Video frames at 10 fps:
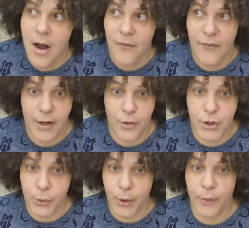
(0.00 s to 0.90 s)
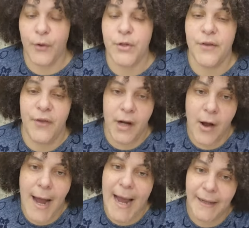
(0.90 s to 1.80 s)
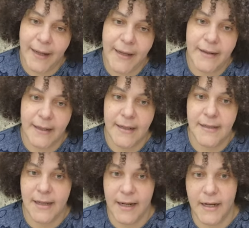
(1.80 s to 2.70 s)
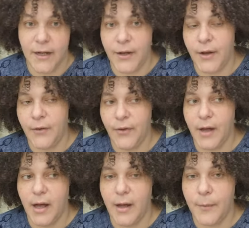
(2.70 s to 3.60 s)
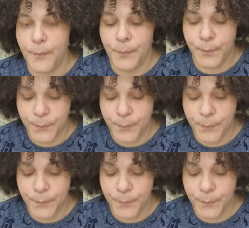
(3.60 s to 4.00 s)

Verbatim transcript: video tutorial first, and then I'll highlight things in the um,